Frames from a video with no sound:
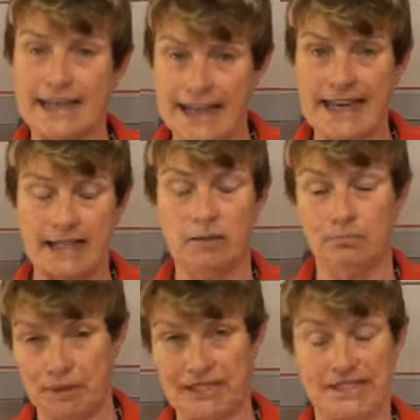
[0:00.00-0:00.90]
again,
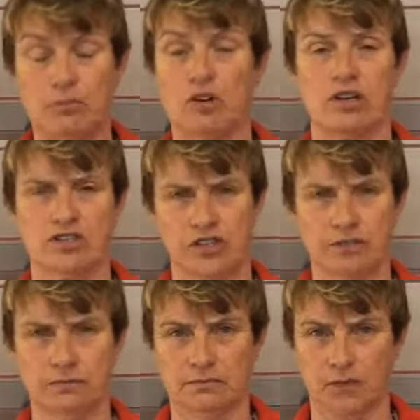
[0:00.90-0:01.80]
but somewhere else
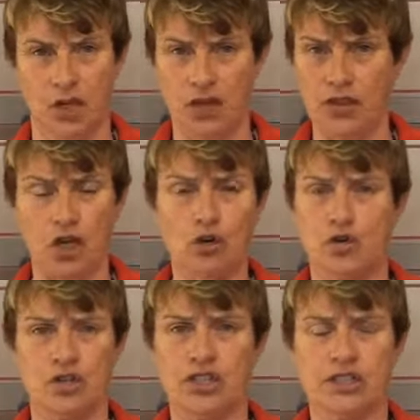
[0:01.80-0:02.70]
on the
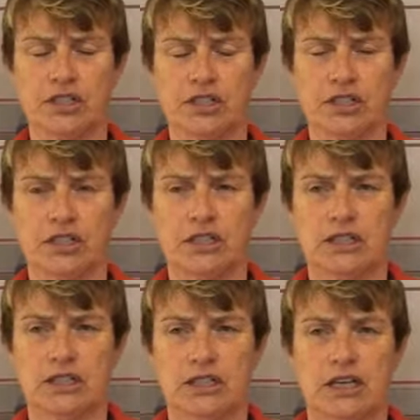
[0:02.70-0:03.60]
court.
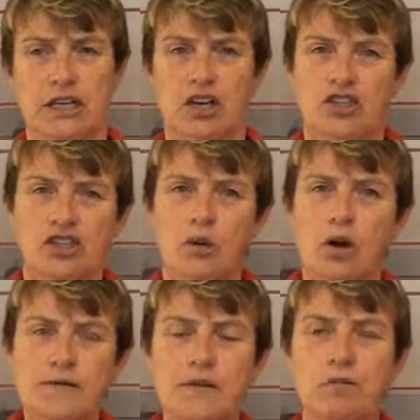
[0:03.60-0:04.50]
So
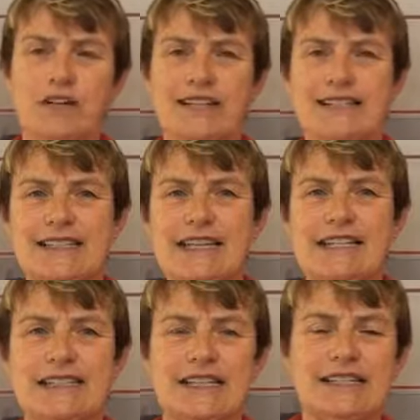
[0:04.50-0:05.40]
often what I see
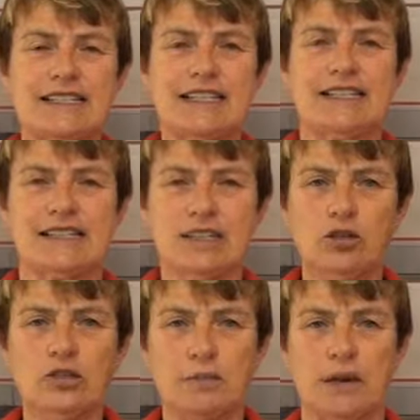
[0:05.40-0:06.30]
is I see
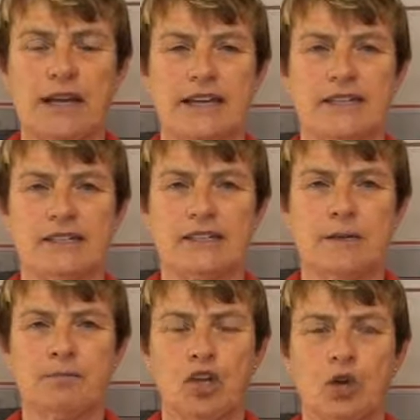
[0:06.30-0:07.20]
singles players
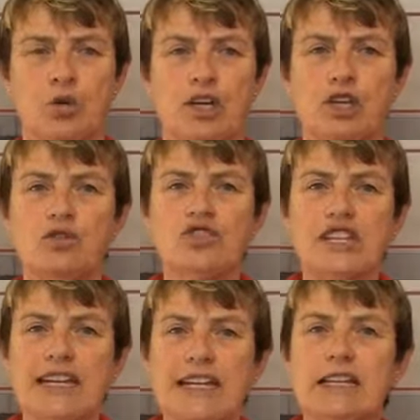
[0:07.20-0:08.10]
who are used
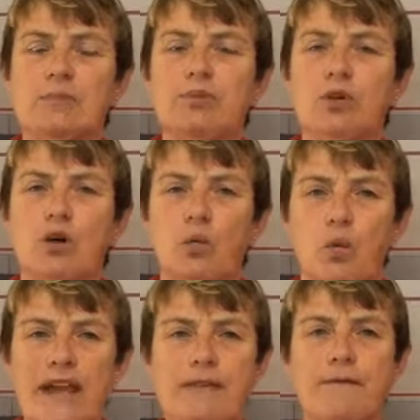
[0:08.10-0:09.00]
to hitting the ball
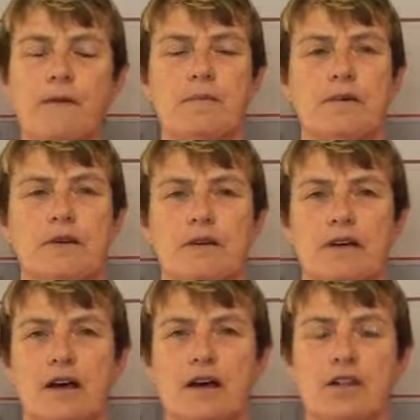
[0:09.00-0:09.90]
away from
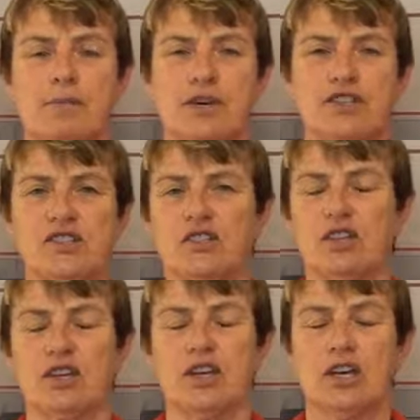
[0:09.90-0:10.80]
the person.
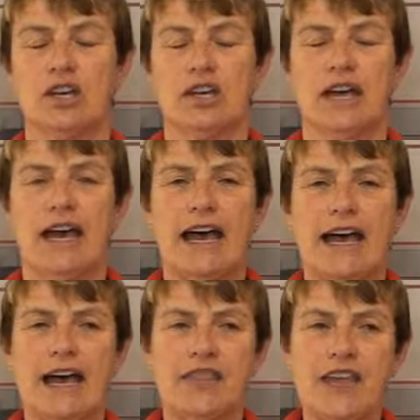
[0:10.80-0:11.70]

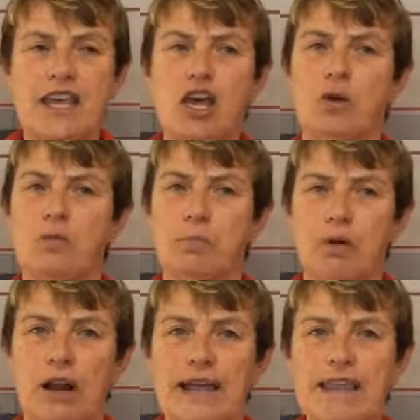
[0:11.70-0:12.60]
They go and
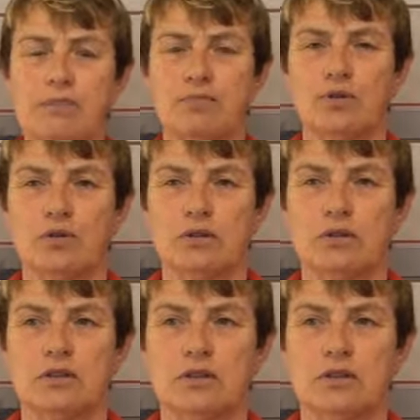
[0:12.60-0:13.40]
play the ball